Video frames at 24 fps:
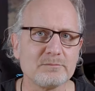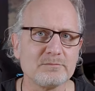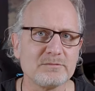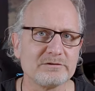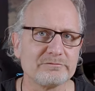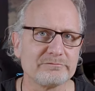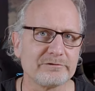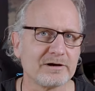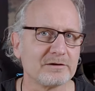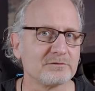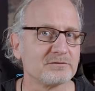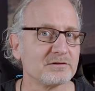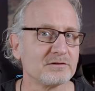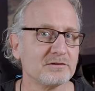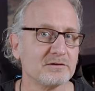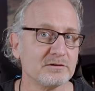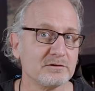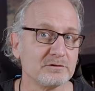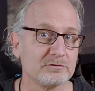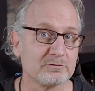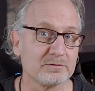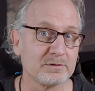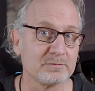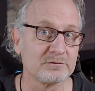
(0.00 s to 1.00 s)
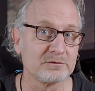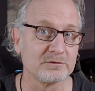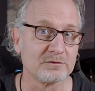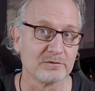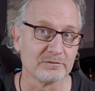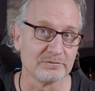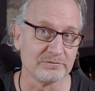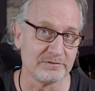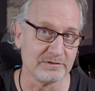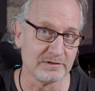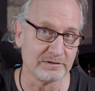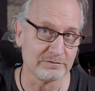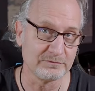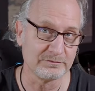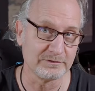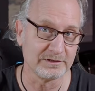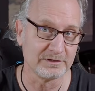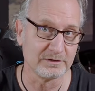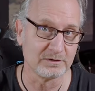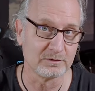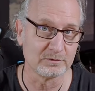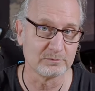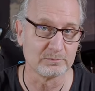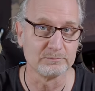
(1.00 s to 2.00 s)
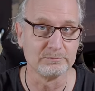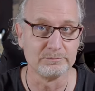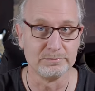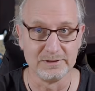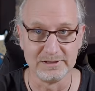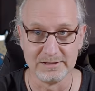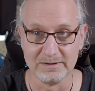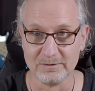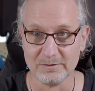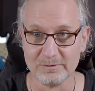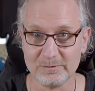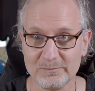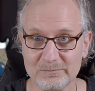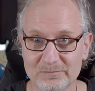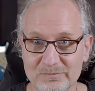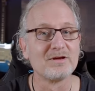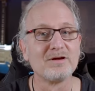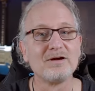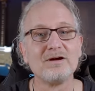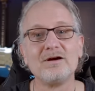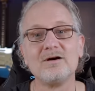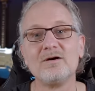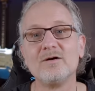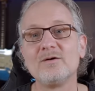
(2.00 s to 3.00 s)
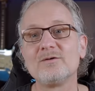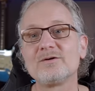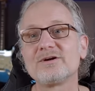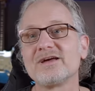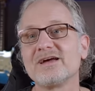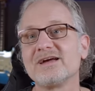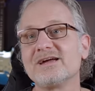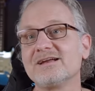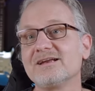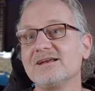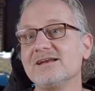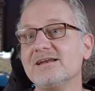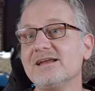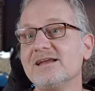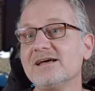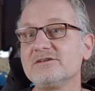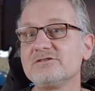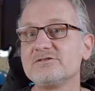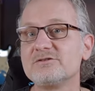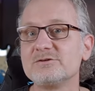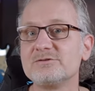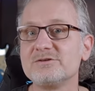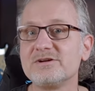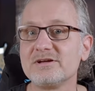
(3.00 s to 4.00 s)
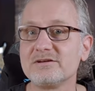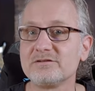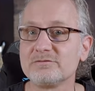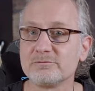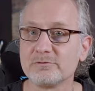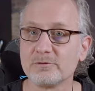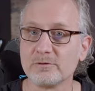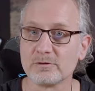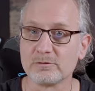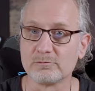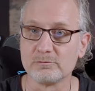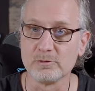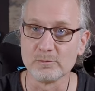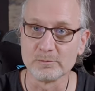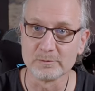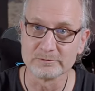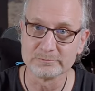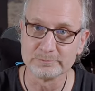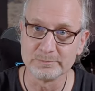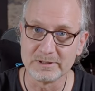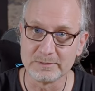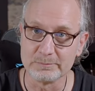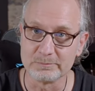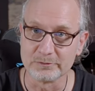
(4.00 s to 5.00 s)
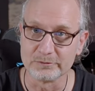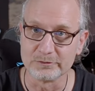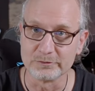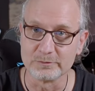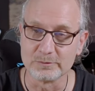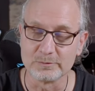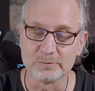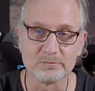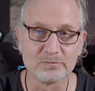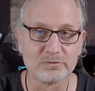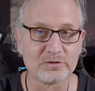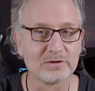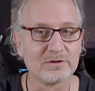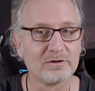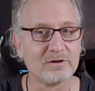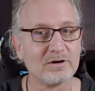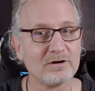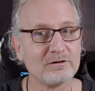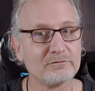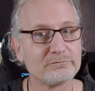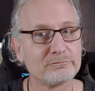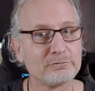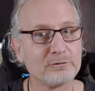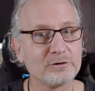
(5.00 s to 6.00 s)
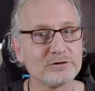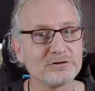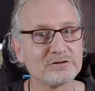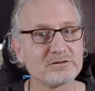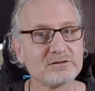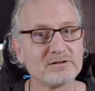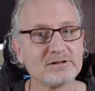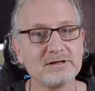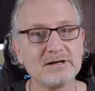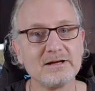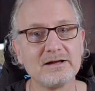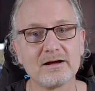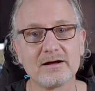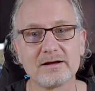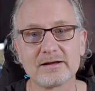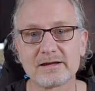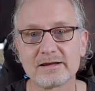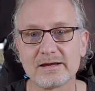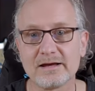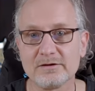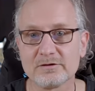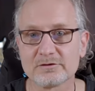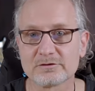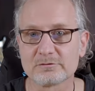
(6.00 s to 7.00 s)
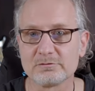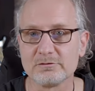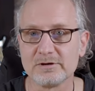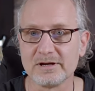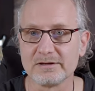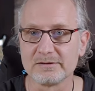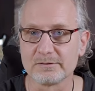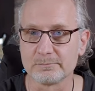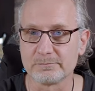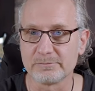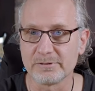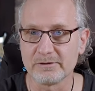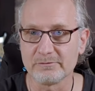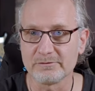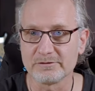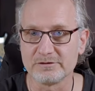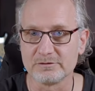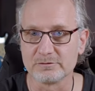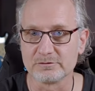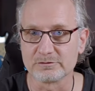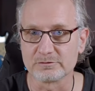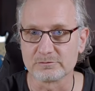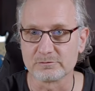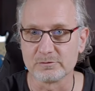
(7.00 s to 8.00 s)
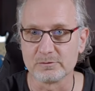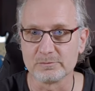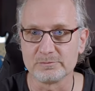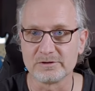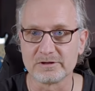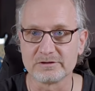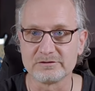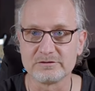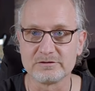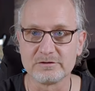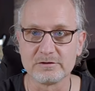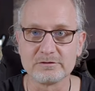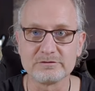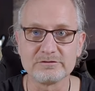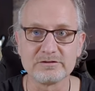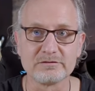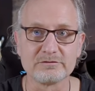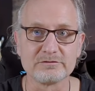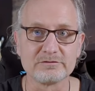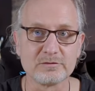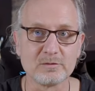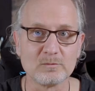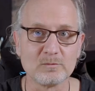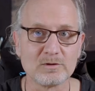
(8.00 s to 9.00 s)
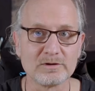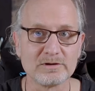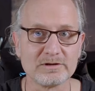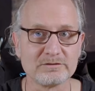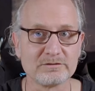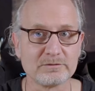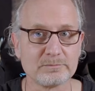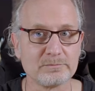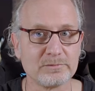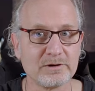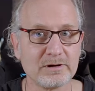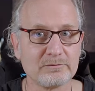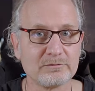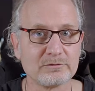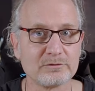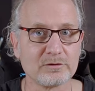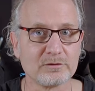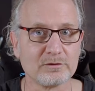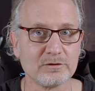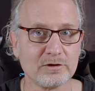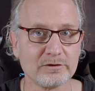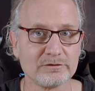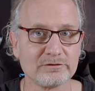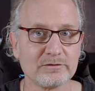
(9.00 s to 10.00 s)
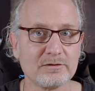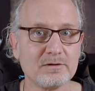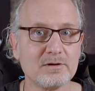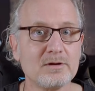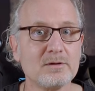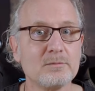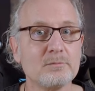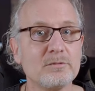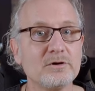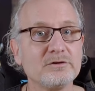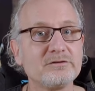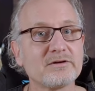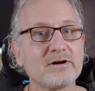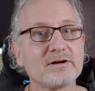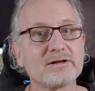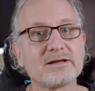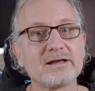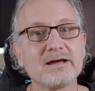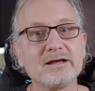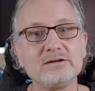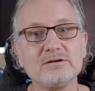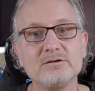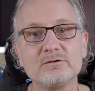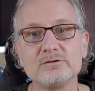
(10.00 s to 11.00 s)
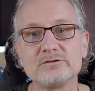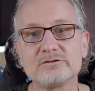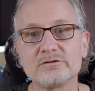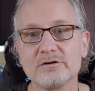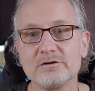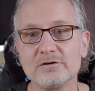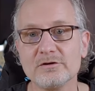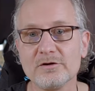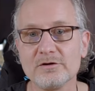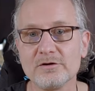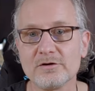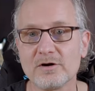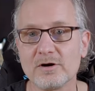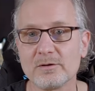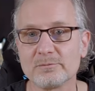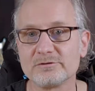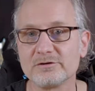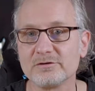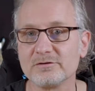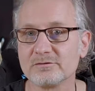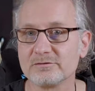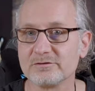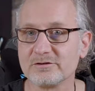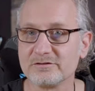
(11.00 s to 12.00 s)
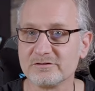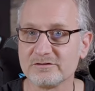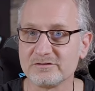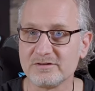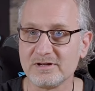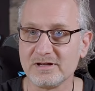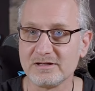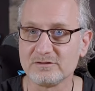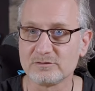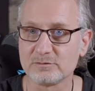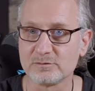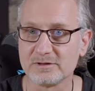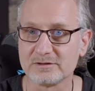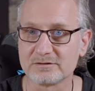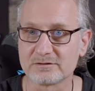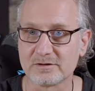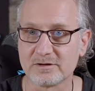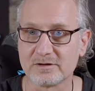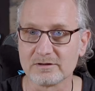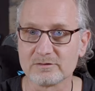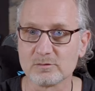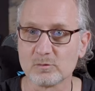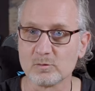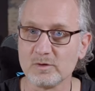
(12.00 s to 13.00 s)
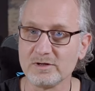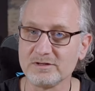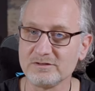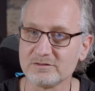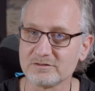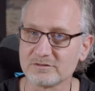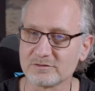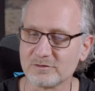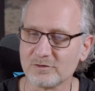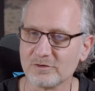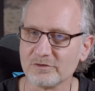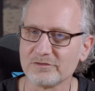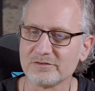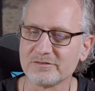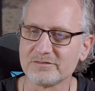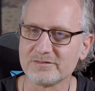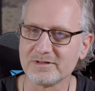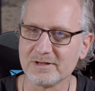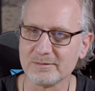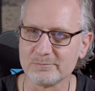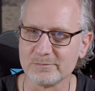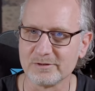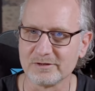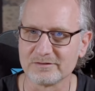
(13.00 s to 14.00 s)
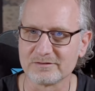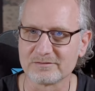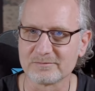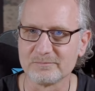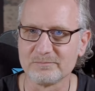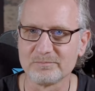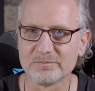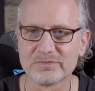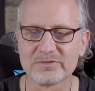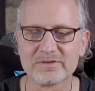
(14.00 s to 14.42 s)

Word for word: can be found in the description of this video below. Okay, let's do this for a group of people too. Unfortunately, I cannot create a parent user group that shows if someone is a parent or not, but I can use another option of the state switch card, which is called template.